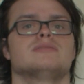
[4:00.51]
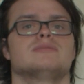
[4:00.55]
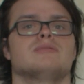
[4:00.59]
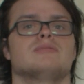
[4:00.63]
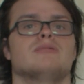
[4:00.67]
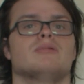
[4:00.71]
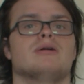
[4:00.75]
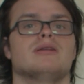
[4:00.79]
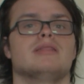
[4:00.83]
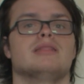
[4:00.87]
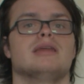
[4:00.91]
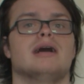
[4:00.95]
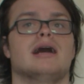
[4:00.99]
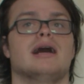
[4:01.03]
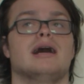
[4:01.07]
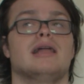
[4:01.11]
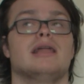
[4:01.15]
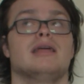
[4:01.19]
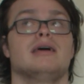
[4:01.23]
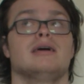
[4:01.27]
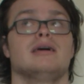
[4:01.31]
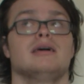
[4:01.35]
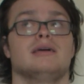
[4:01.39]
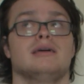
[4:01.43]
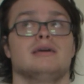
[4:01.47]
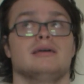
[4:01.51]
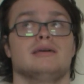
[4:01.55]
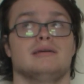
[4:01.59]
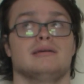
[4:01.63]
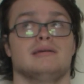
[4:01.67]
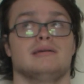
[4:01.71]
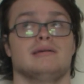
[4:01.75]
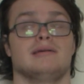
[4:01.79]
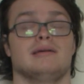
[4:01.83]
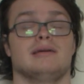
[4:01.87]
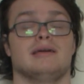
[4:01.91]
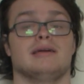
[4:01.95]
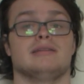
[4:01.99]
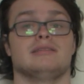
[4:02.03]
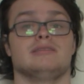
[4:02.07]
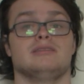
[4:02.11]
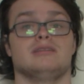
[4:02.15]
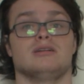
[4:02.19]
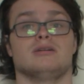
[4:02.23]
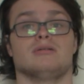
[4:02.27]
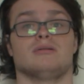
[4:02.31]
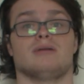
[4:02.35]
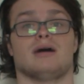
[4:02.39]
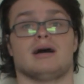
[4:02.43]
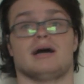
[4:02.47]
and whatnot. And
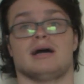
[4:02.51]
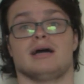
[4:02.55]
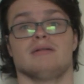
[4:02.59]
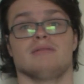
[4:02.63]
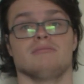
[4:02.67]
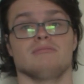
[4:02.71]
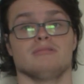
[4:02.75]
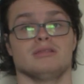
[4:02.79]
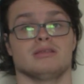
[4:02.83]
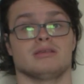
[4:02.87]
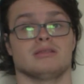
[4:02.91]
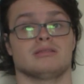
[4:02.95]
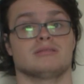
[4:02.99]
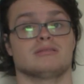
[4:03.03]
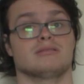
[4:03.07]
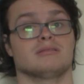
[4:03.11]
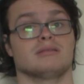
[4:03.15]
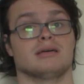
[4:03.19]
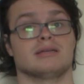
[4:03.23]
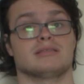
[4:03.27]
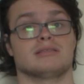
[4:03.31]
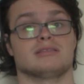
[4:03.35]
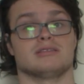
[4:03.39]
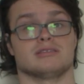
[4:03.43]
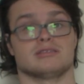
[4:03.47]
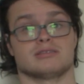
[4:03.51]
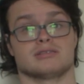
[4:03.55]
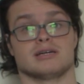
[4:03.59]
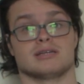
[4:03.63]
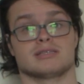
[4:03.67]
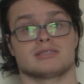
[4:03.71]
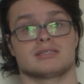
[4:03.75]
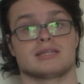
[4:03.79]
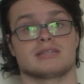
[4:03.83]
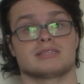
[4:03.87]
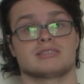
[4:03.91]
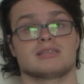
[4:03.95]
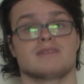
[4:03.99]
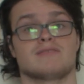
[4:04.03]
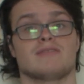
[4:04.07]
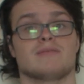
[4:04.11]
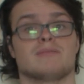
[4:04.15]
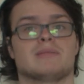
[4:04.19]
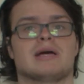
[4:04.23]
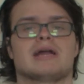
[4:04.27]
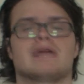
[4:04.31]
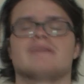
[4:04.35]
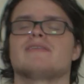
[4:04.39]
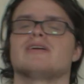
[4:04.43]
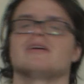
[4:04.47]
I don't really like to discuss that stuff. I'm
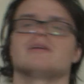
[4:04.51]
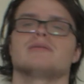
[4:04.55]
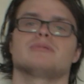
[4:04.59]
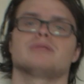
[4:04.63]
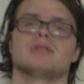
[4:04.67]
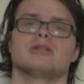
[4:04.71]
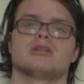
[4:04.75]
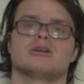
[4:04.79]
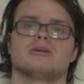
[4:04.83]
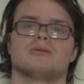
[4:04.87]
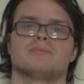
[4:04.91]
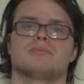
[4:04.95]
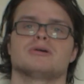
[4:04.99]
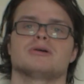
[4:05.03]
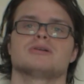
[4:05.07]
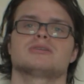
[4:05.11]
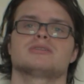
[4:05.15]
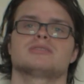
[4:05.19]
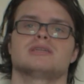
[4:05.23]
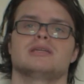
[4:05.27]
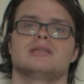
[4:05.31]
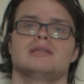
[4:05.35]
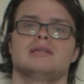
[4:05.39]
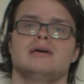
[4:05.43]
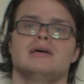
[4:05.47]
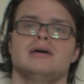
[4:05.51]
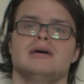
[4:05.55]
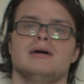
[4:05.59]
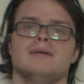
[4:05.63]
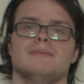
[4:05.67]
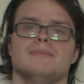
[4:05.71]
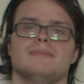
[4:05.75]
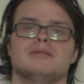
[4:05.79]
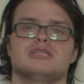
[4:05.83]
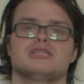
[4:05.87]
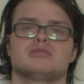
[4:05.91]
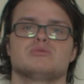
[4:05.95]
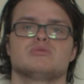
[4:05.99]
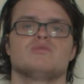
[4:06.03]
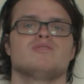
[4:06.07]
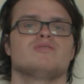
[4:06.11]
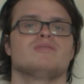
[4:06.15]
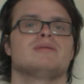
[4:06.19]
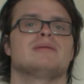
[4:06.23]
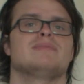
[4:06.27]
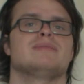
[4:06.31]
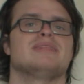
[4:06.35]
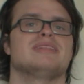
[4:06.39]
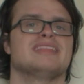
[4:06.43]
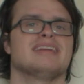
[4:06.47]
not a very political person, but this movie
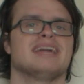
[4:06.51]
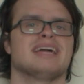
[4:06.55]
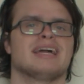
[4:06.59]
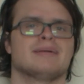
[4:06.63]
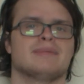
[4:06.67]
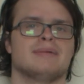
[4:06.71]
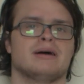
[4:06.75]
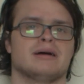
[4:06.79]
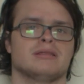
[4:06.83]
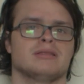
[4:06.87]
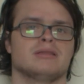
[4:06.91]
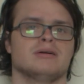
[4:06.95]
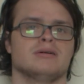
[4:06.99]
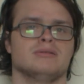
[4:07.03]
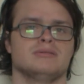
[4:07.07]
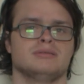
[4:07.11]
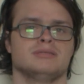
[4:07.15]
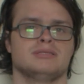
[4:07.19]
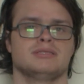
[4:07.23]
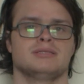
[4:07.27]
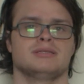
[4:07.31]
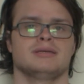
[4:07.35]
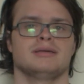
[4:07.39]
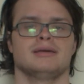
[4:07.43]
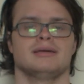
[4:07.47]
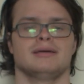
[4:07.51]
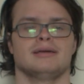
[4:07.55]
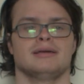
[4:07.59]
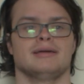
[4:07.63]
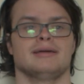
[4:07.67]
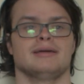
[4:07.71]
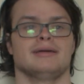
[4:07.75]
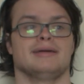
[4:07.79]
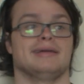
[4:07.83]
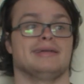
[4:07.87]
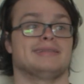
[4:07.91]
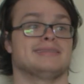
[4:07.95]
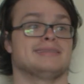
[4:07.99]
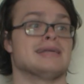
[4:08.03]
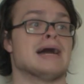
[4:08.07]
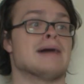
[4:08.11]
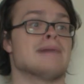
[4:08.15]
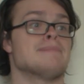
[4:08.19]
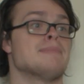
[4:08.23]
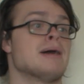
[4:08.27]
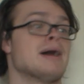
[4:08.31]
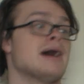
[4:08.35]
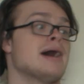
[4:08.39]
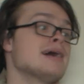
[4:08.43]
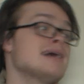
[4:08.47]
made me think about those. It's
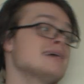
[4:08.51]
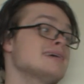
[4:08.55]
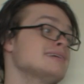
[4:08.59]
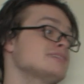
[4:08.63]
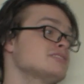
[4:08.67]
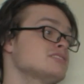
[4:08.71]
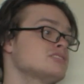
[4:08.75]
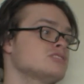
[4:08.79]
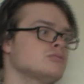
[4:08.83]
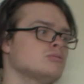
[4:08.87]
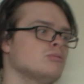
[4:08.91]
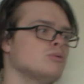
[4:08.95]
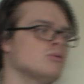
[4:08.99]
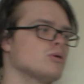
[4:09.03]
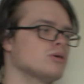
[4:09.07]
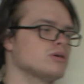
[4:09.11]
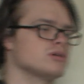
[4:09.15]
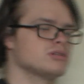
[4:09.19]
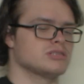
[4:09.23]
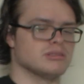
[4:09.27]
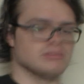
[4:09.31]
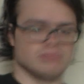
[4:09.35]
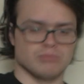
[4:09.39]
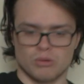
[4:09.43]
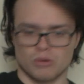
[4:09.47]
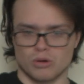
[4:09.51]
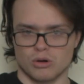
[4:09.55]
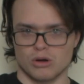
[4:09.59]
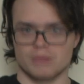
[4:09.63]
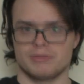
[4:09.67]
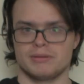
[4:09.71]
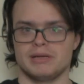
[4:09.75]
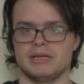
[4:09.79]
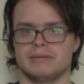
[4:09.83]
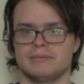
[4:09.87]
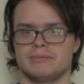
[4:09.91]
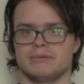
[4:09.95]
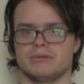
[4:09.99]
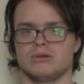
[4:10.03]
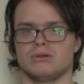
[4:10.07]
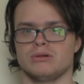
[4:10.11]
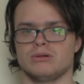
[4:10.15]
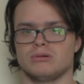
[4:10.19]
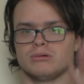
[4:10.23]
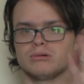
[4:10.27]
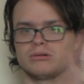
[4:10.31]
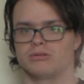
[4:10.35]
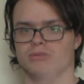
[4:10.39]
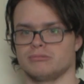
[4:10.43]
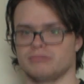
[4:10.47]
not biased towards the poor people
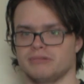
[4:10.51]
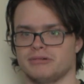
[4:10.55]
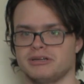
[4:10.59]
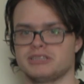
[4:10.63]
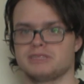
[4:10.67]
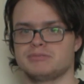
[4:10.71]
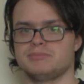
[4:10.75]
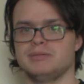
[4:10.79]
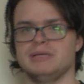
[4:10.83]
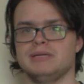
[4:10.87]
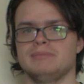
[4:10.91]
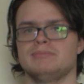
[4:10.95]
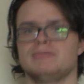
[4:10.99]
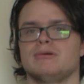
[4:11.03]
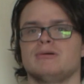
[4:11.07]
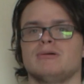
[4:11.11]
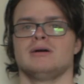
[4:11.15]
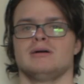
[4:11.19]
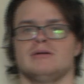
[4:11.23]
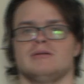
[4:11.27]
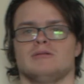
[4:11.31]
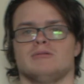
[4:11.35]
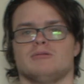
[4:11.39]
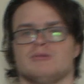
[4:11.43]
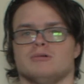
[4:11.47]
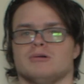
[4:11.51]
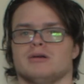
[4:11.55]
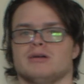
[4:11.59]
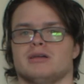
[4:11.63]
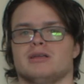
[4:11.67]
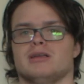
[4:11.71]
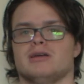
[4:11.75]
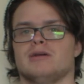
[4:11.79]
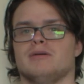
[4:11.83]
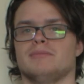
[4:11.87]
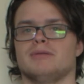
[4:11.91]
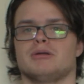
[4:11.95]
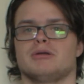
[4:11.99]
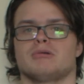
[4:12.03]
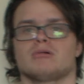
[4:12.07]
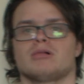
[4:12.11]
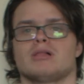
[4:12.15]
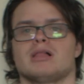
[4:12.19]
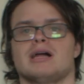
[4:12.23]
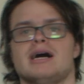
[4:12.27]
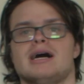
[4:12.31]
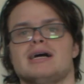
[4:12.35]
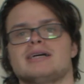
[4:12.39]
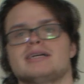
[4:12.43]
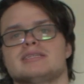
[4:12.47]
or the rich people or middle
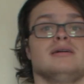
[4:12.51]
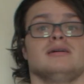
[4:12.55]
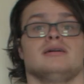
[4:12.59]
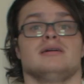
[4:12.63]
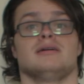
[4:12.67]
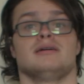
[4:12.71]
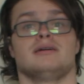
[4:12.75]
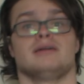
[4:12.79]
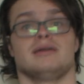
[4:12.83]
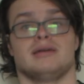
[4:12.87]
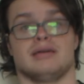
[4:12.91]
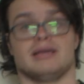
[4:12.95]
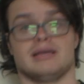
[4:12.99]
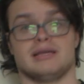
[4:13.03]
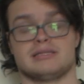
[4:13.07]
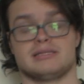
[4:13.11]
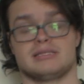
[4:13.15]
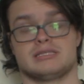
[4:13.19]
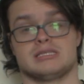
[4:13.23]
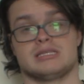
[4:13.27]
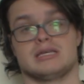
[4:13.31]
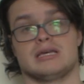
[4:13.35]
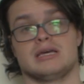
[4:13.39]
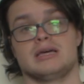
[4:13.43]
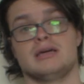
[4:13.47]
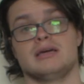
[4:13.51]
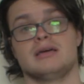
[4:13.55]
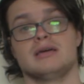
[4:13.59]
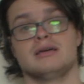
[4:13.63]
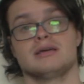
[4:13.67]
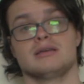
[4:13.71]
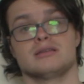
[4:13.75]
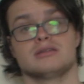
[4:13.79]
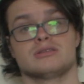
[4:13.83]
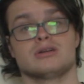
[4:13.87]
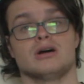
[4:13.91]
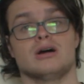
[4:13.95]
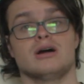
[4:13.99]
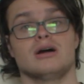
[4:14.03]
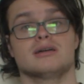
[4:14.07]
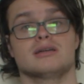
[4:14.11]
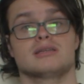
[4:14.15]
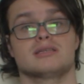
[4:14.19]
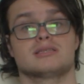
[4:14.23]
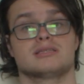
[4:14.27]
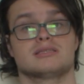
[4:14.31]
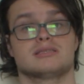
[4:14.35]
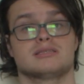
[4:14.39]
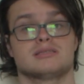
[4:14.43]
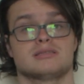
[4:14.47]
class. It
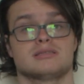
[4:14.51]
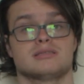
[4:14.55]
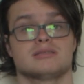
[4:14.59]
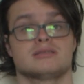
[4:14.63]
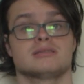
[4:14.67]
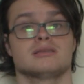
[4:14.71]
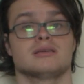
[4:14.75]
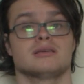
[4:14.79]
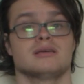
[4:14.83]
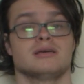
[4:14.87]
talks